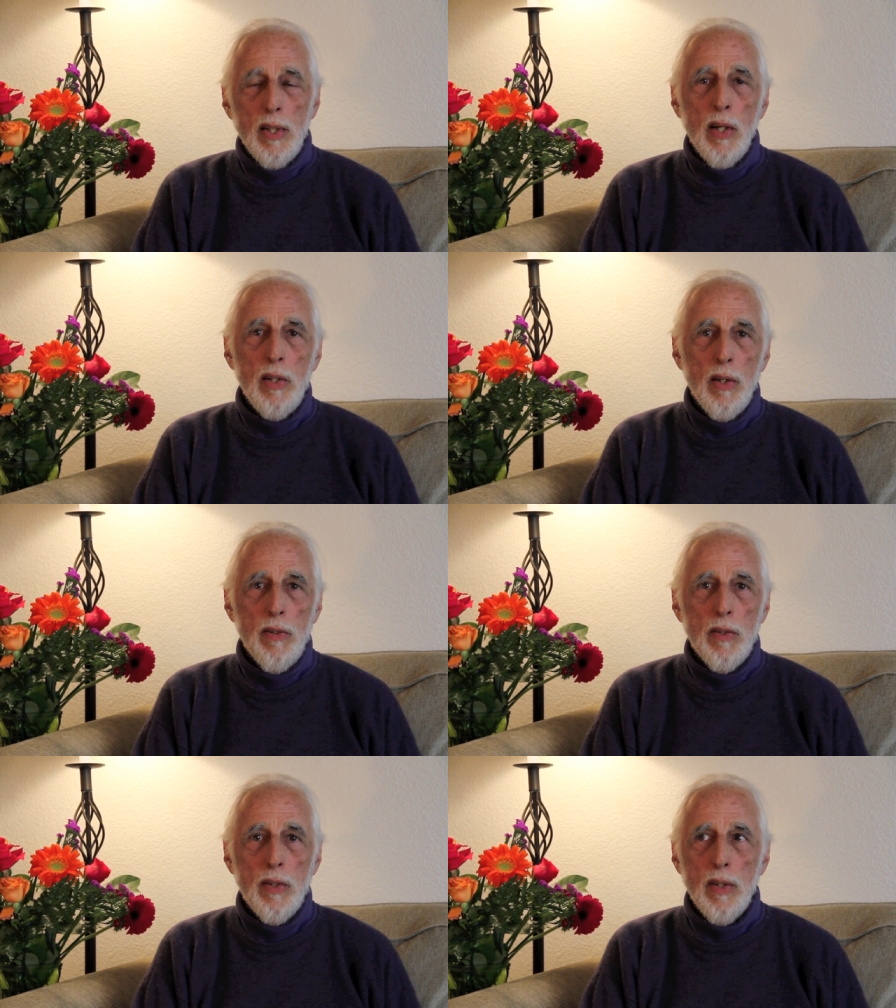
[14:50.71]

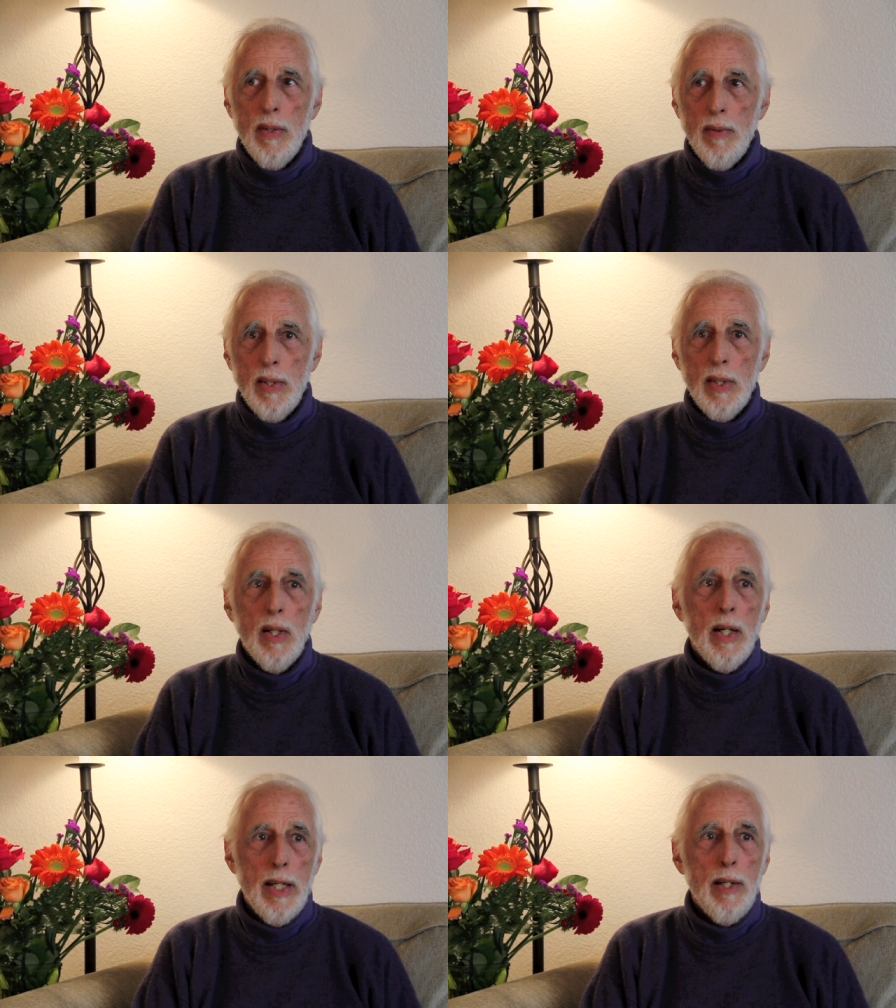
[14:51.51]
another
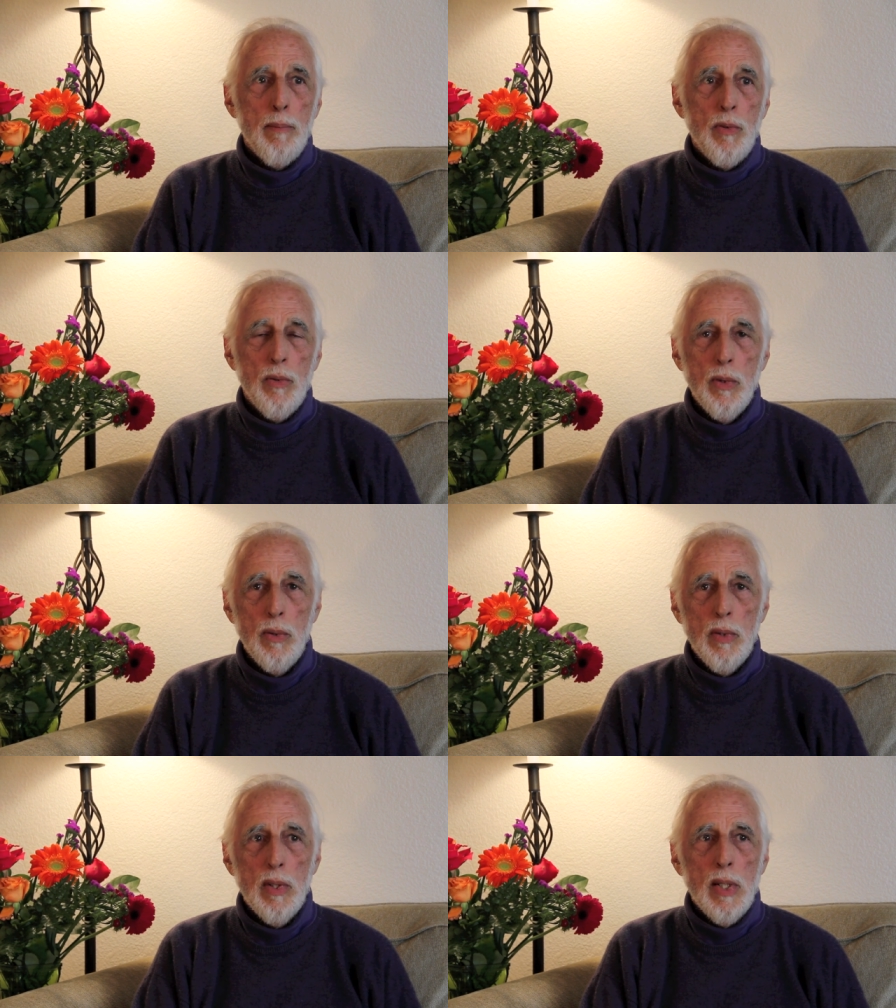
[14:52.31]
I Am
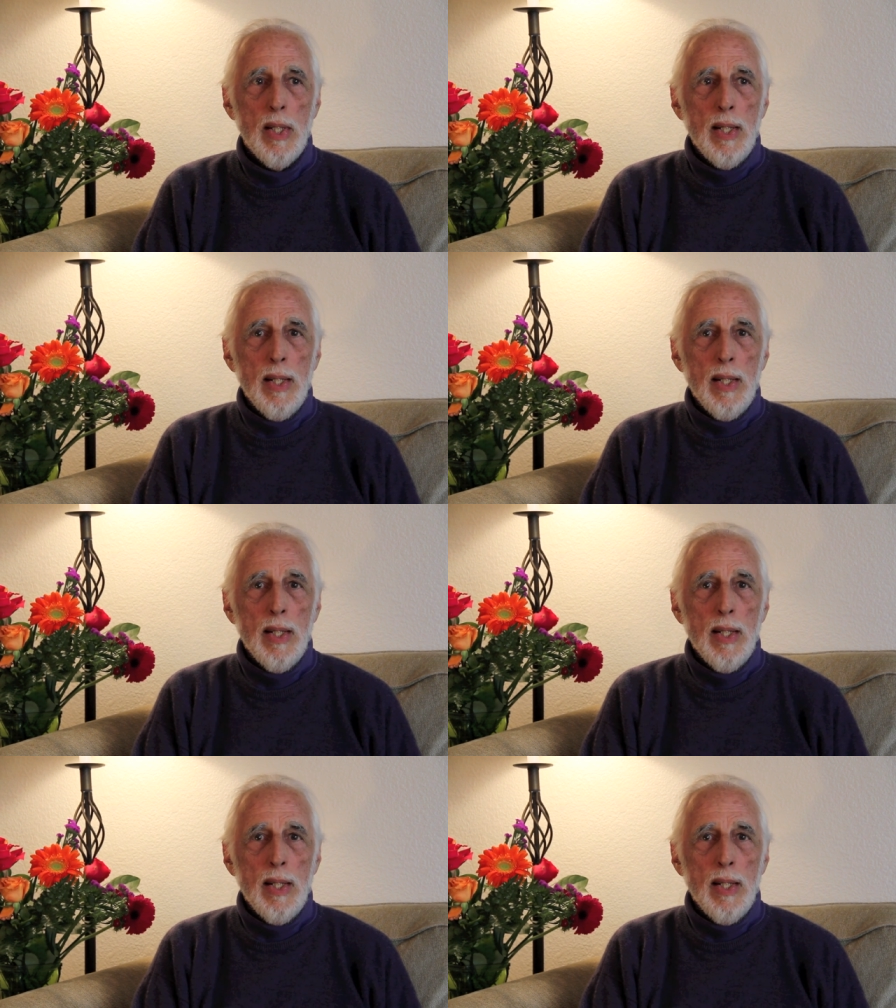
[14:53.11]
student,